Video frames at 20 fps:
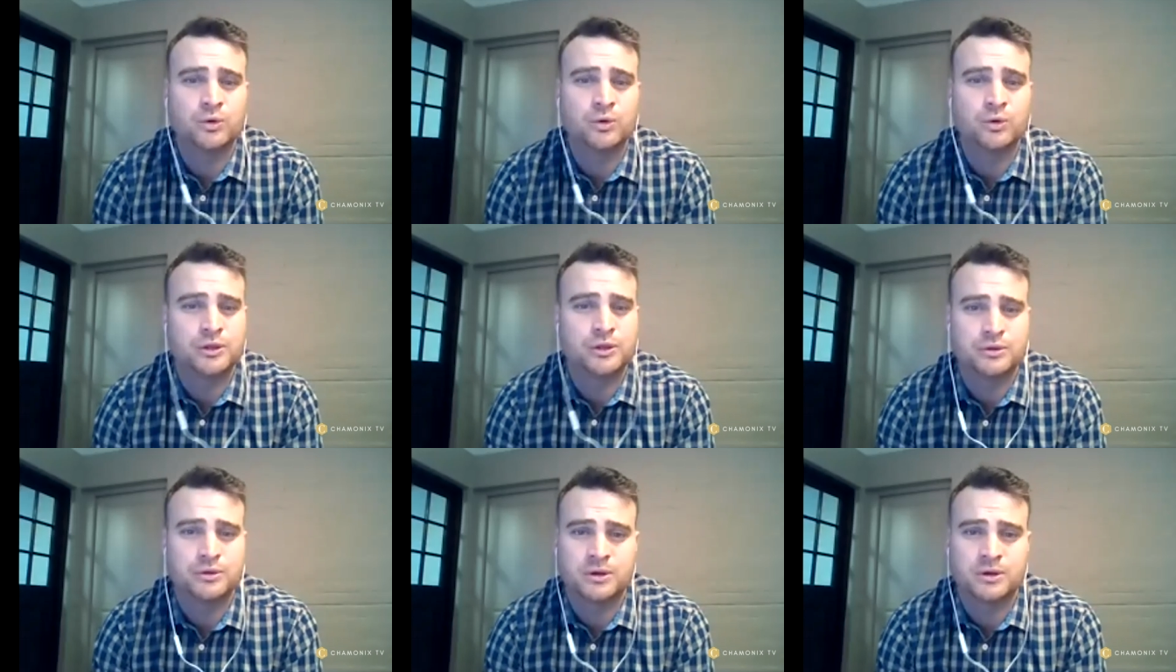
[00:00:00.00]

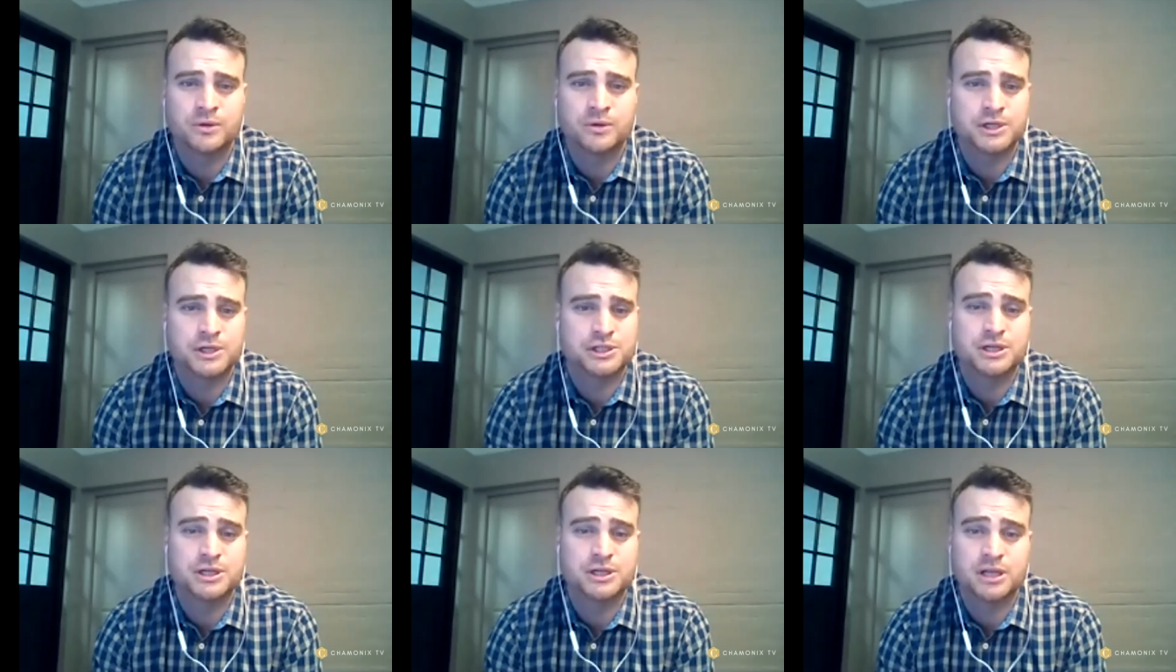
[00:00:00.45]
walk you through a
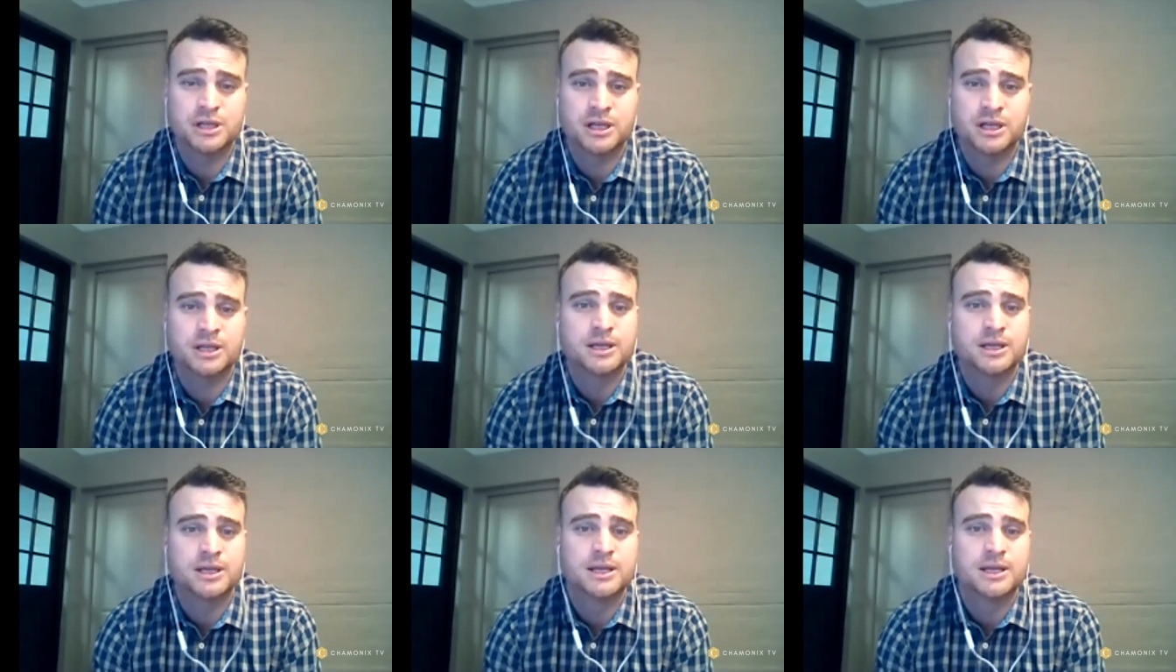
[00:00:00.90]

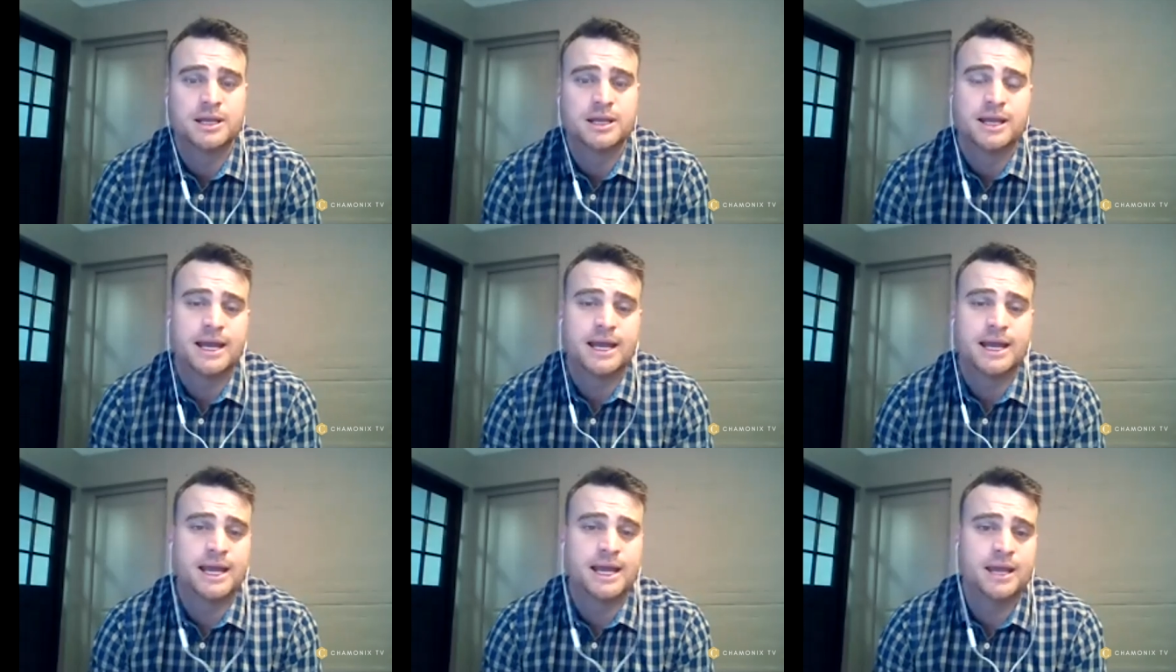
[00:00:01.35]
questionnaire,
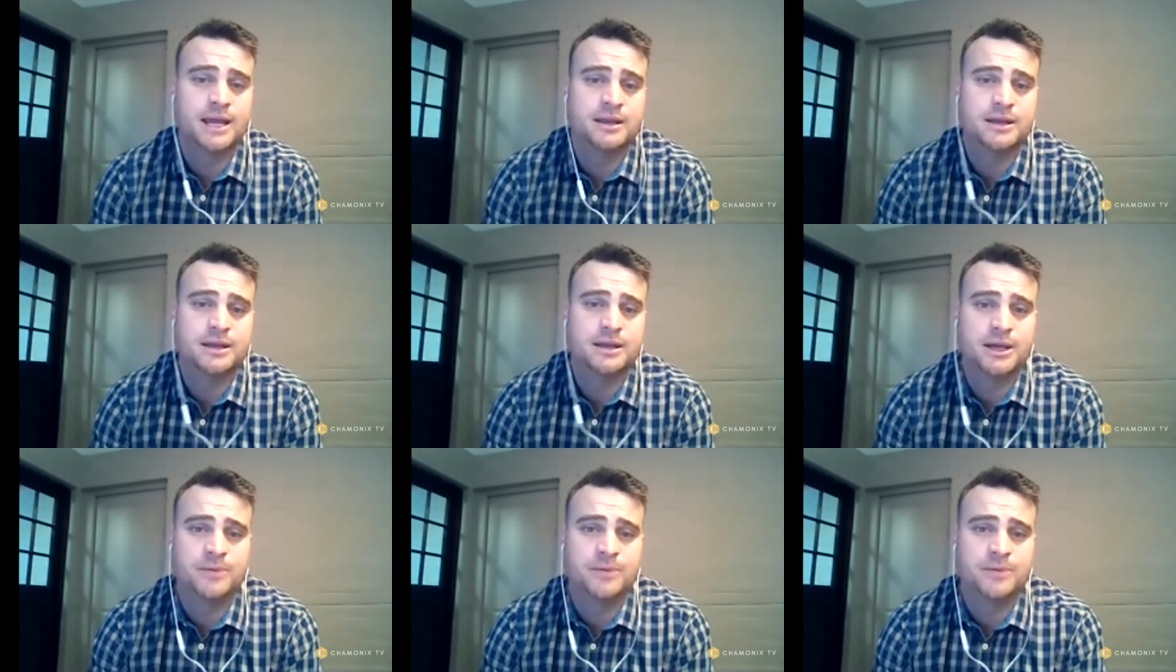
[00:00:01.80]

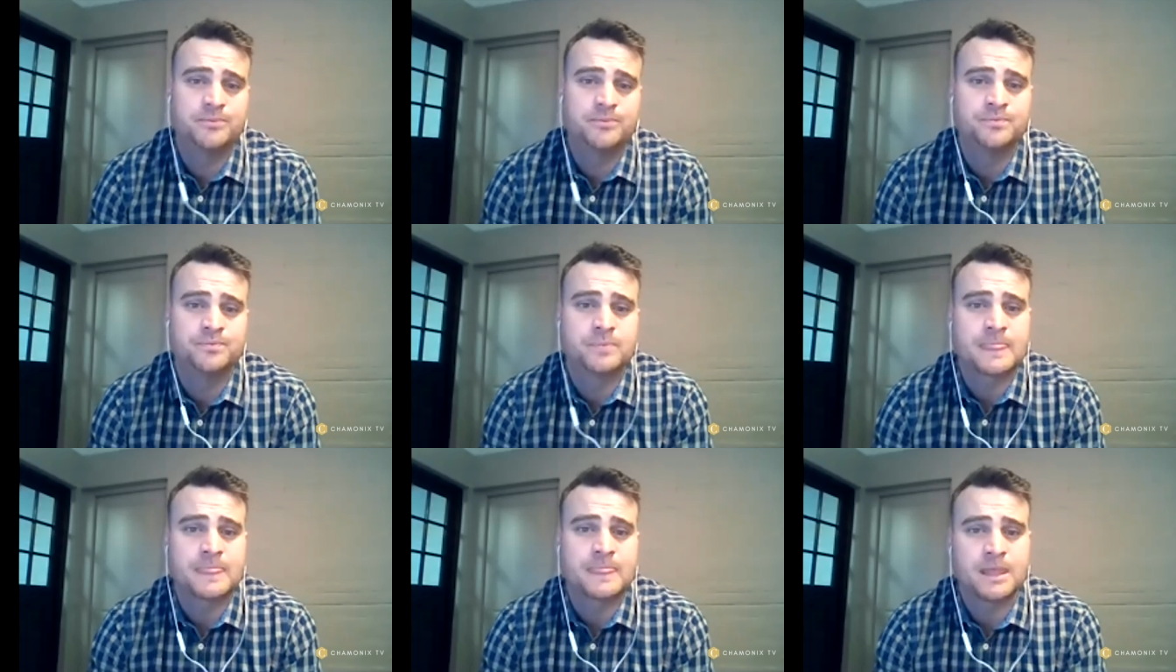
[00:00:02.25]
and
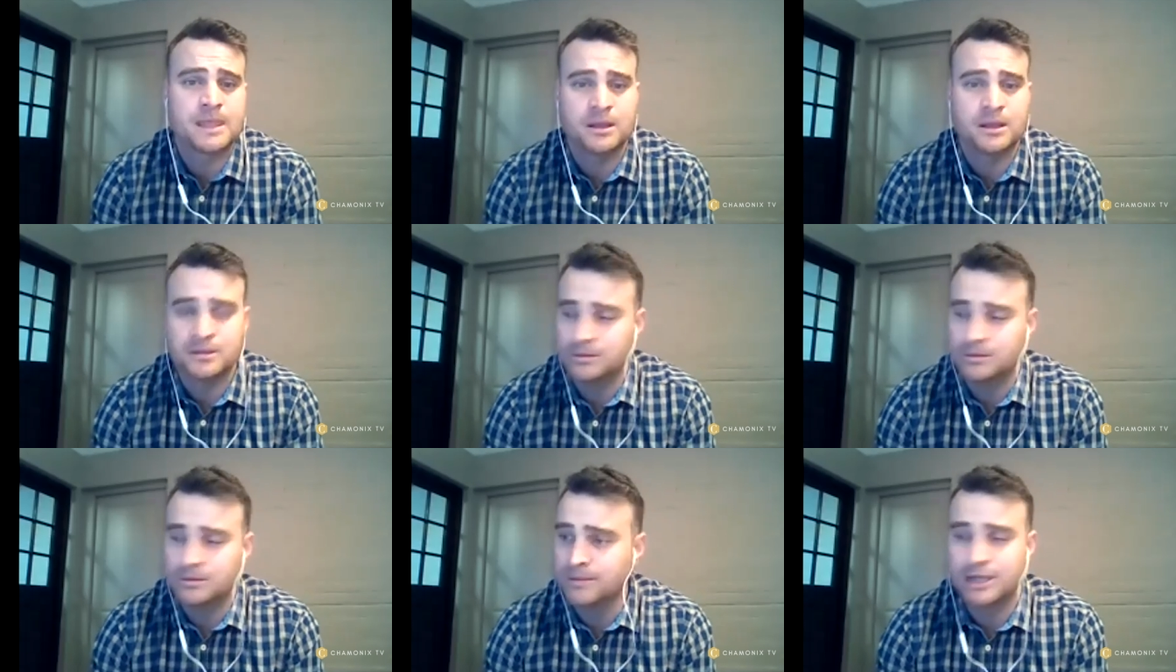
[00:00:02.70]
um,
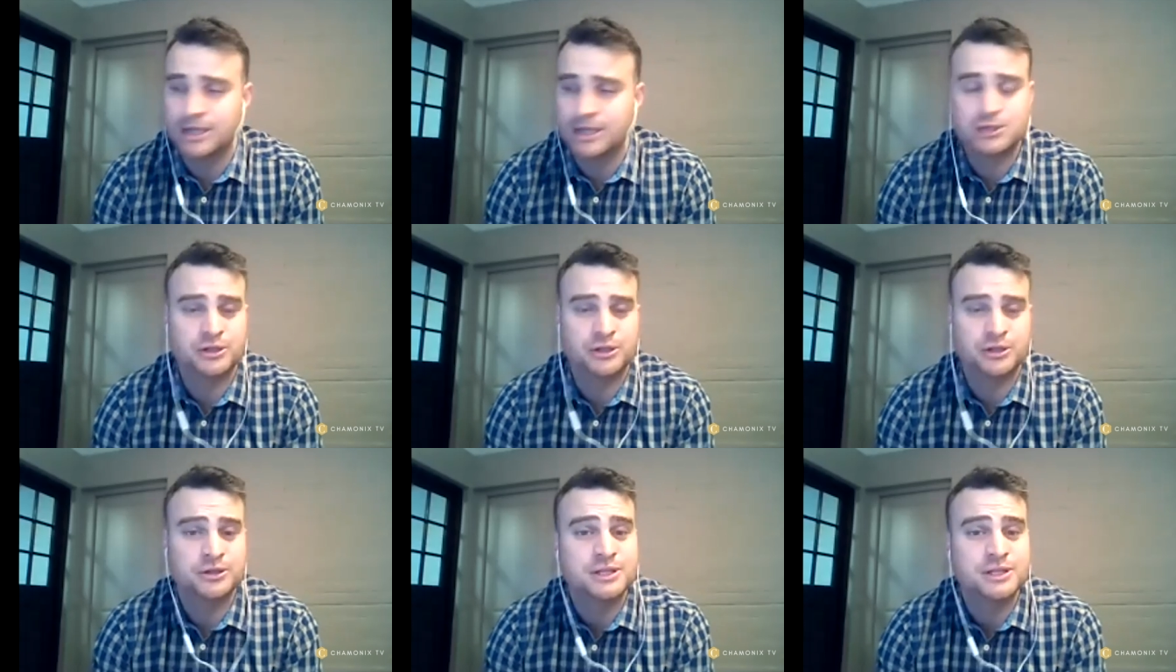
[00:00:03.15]

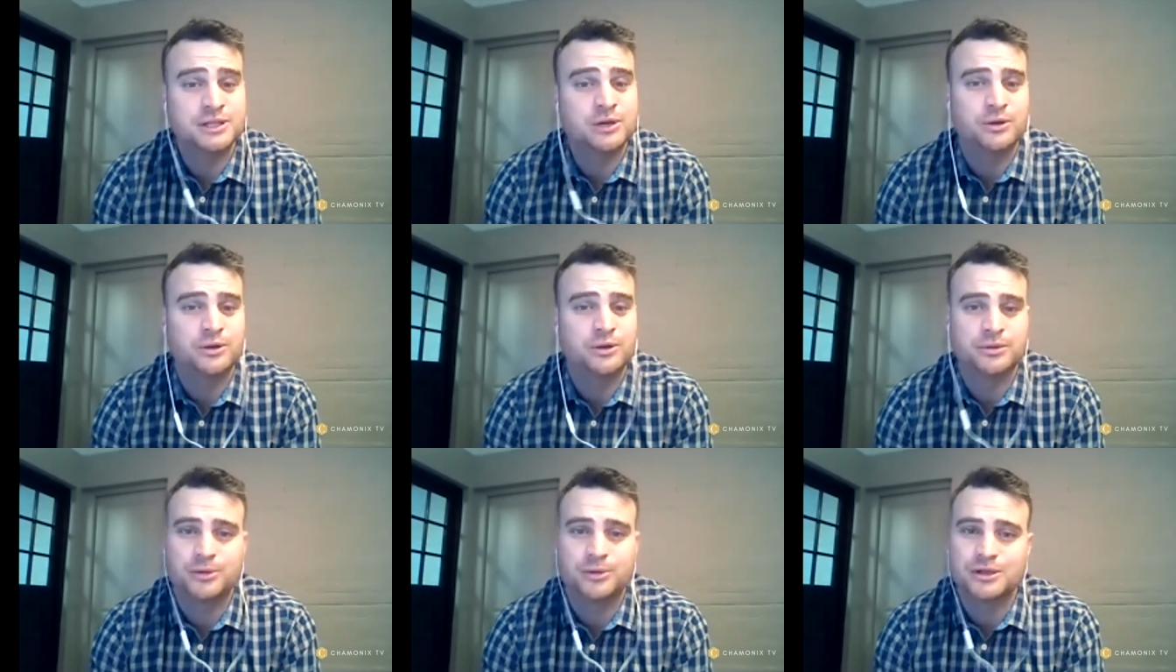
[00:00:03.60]
make sure you
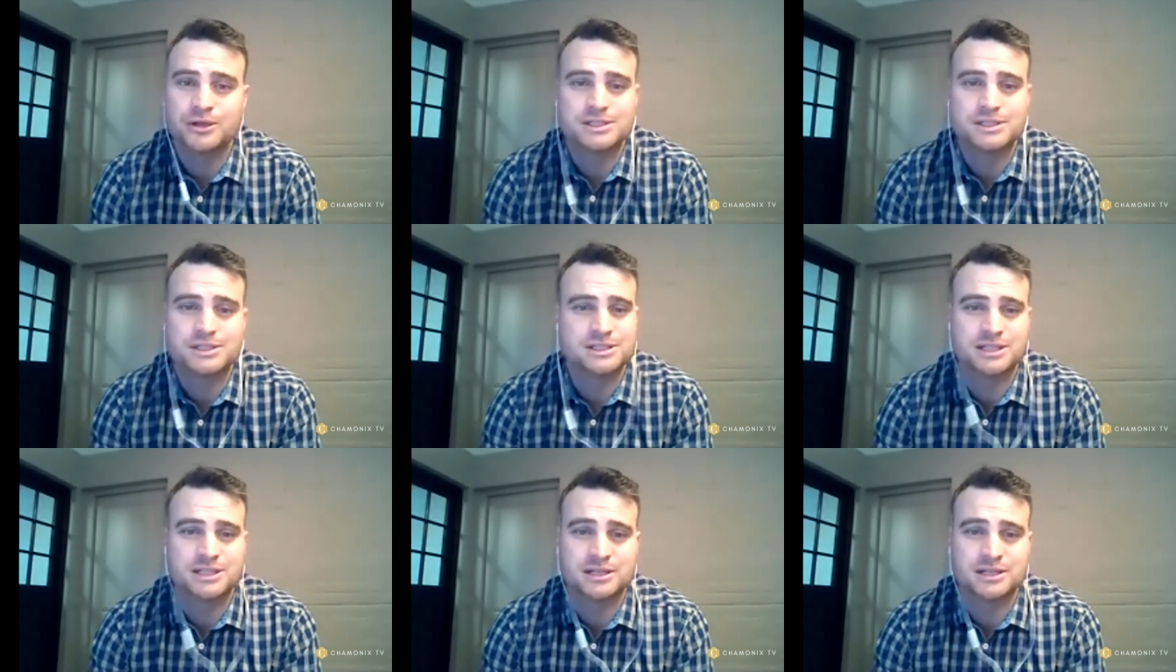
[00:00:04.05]
tick all the
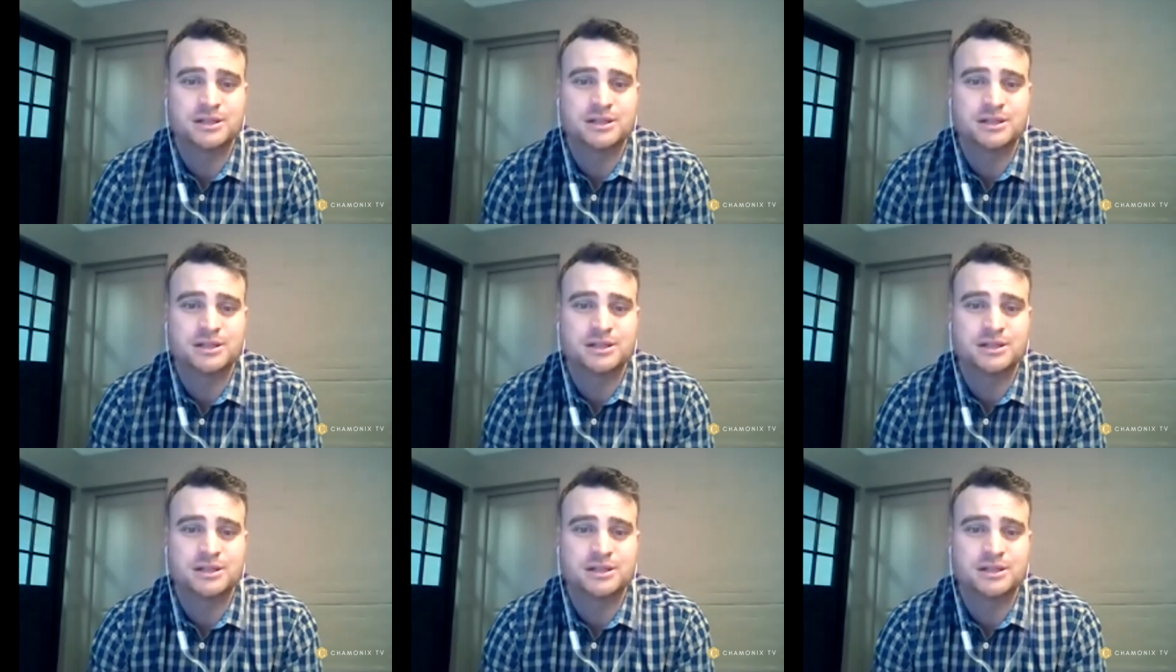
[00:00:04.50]
boxes.